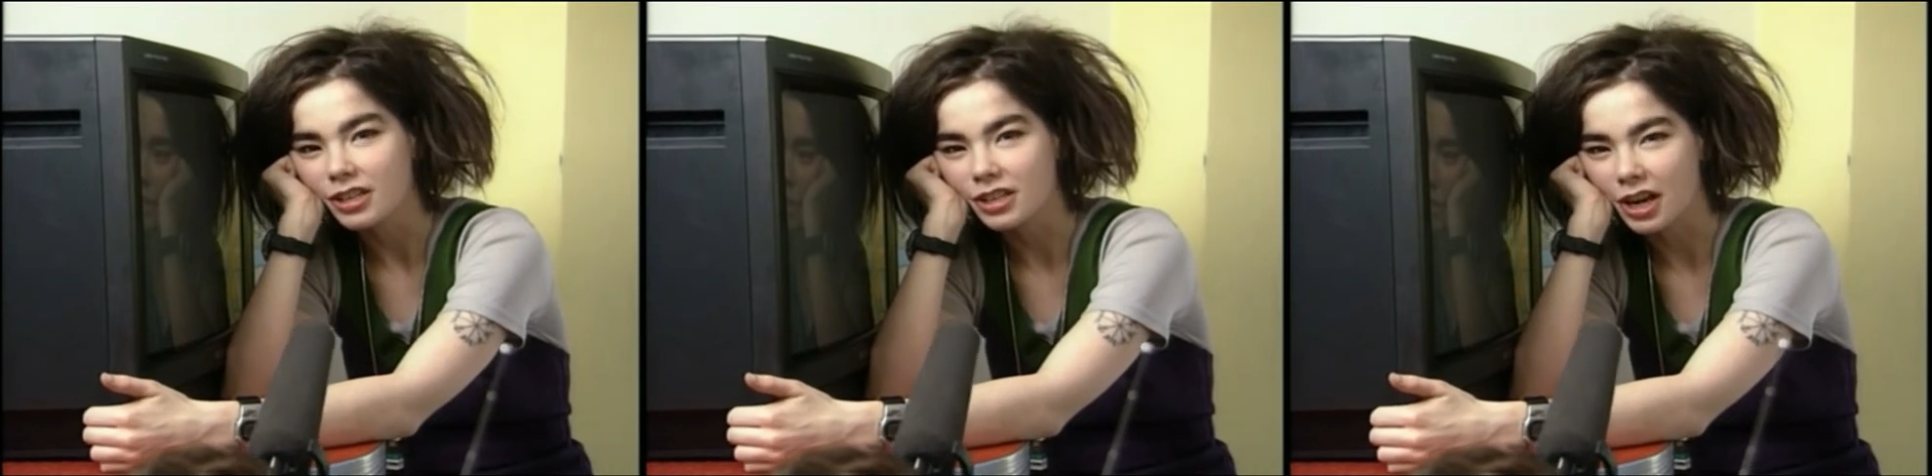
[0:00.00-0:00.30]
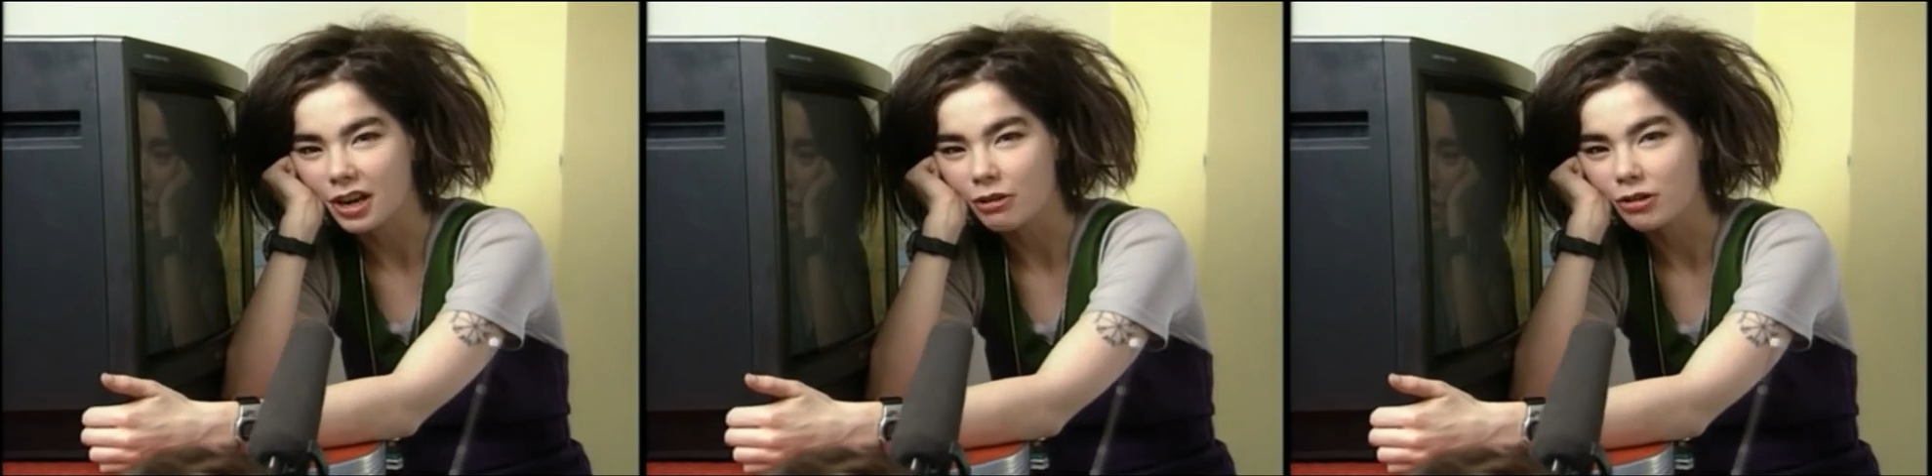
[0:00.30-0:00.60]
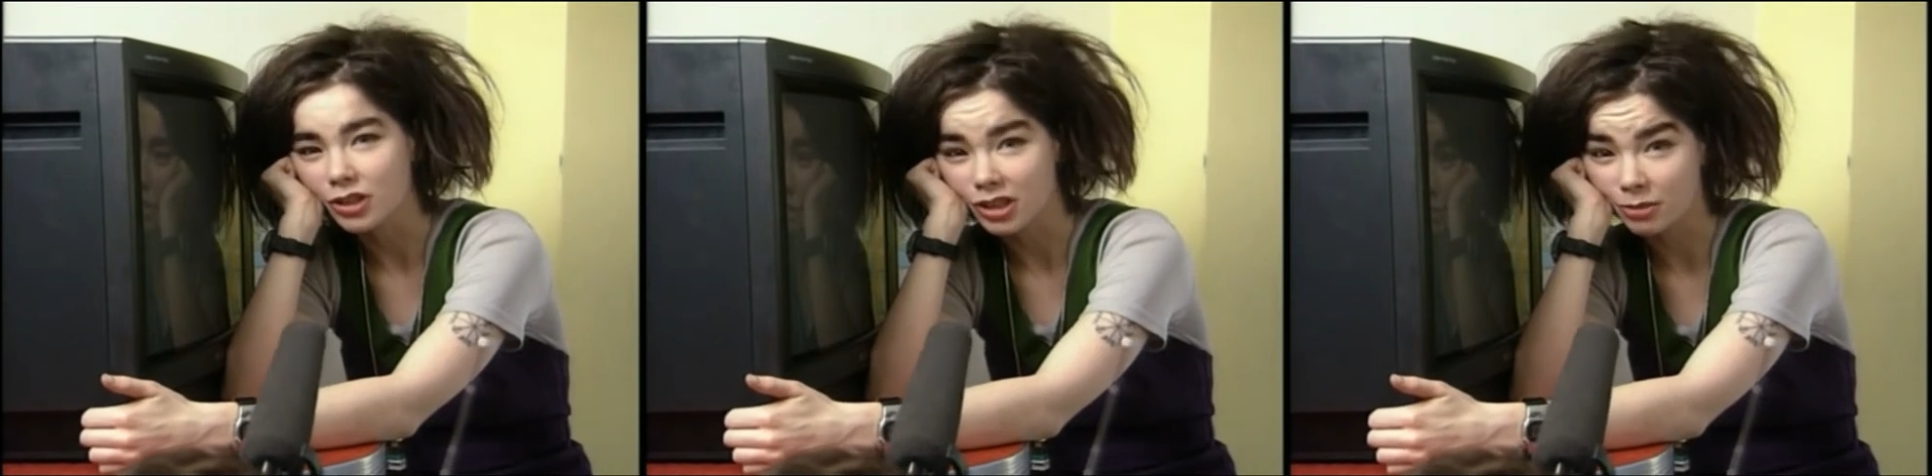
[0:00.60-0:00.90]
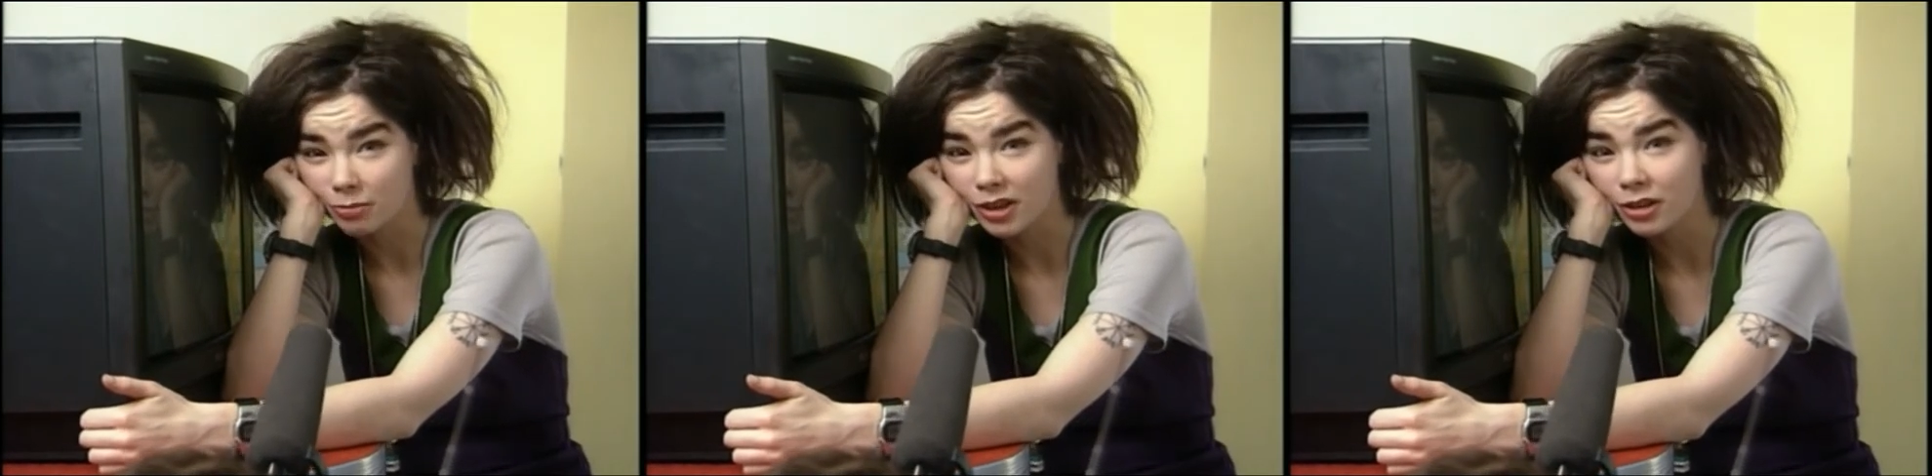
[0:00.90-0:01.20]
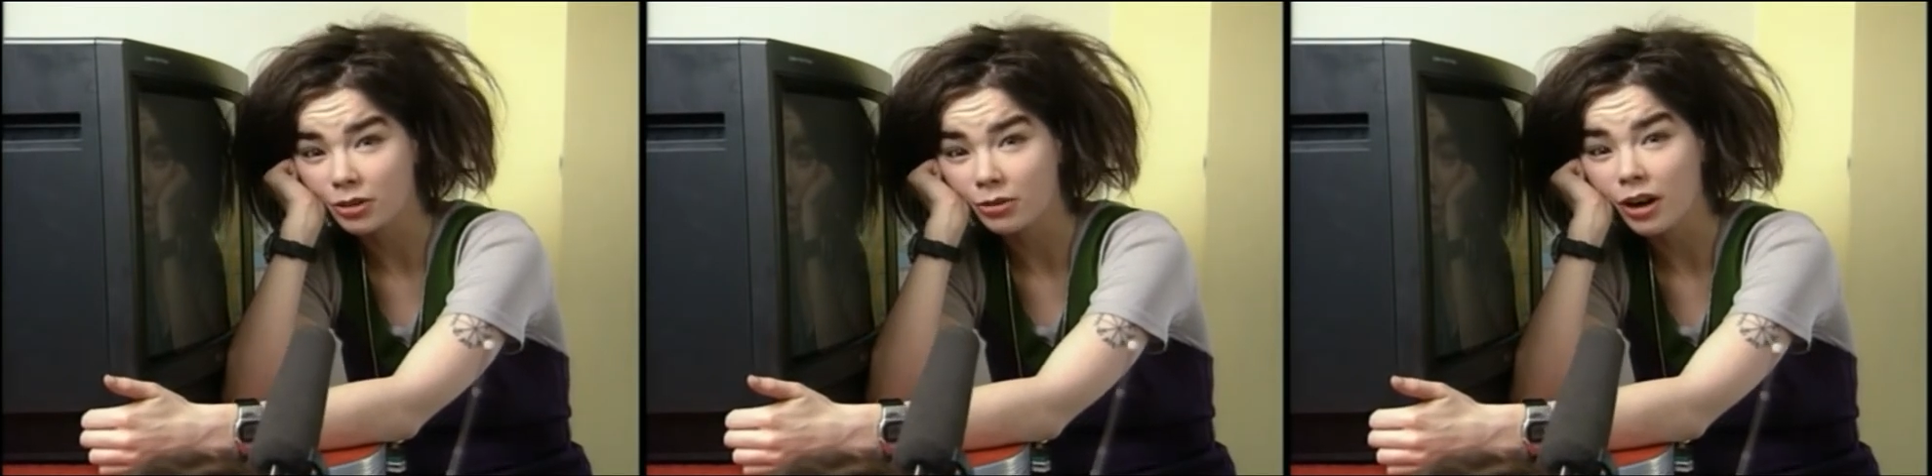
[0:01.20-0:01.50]
serious and
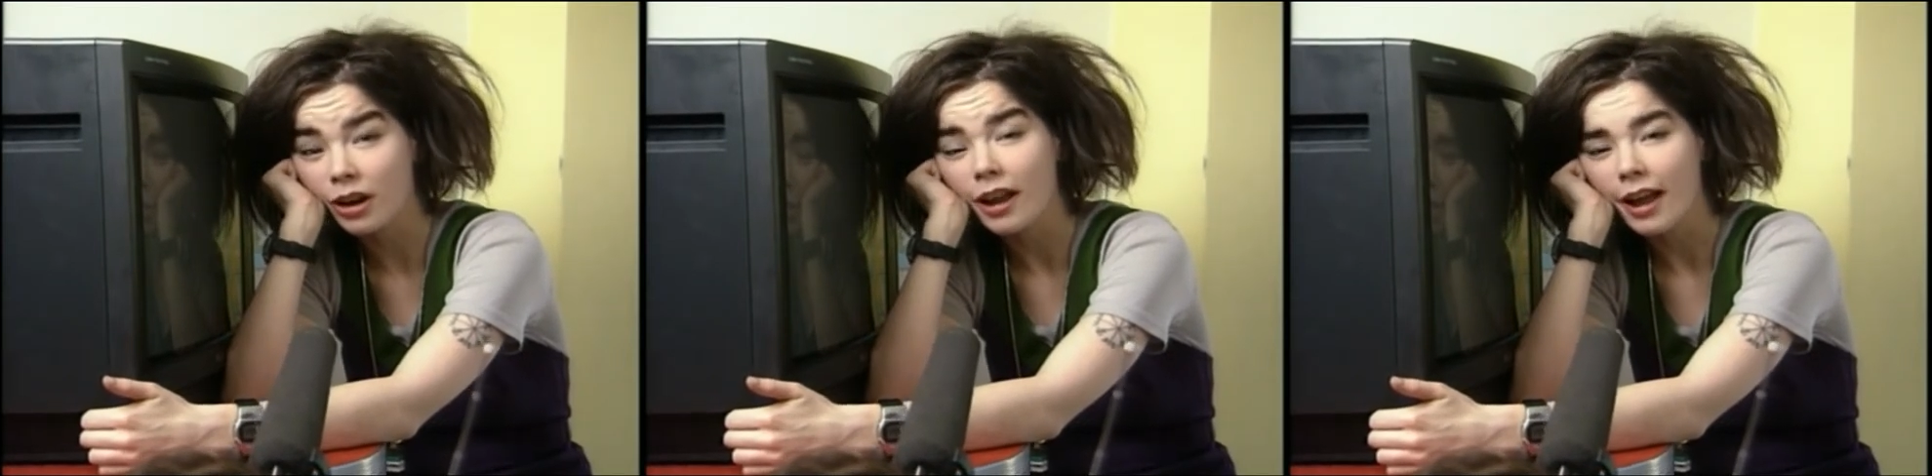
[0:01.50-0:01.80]
spiritual,